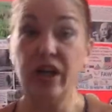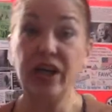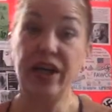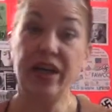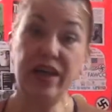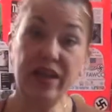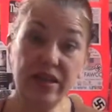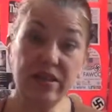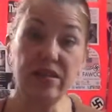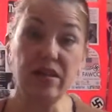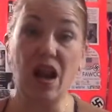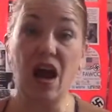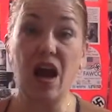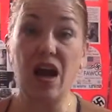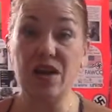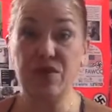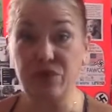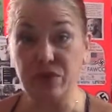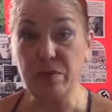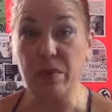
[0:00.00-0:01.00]
his
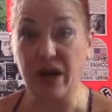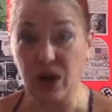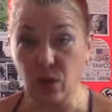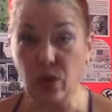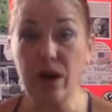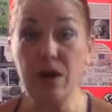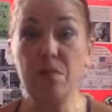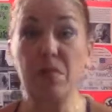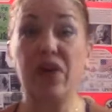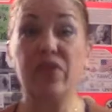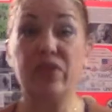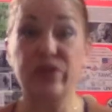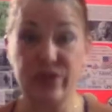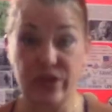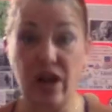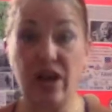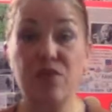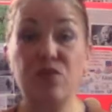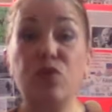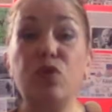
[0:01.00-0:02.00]
life and my grandmother's
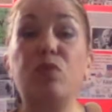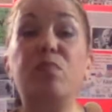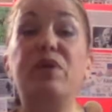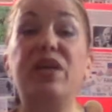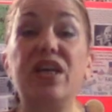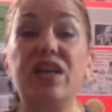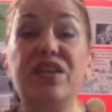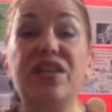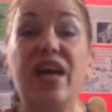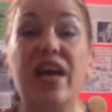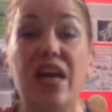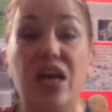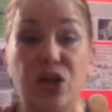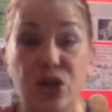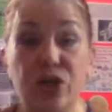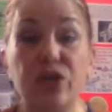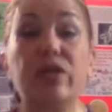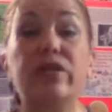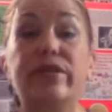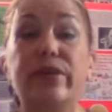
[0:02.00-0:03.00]
life would be in
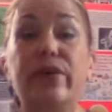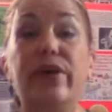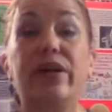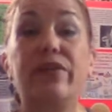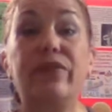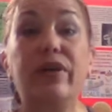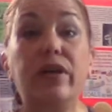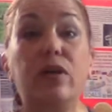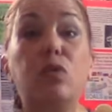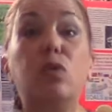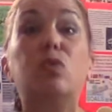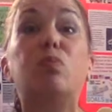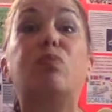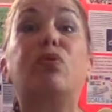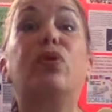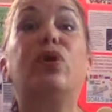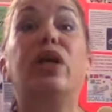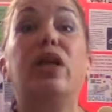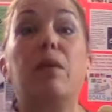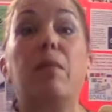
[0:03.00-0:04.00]
danger. So I think it was
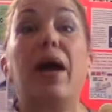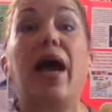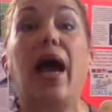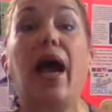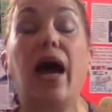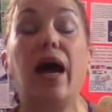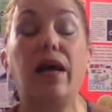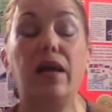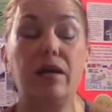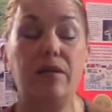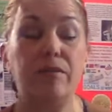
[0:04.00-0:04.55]
pretty bad.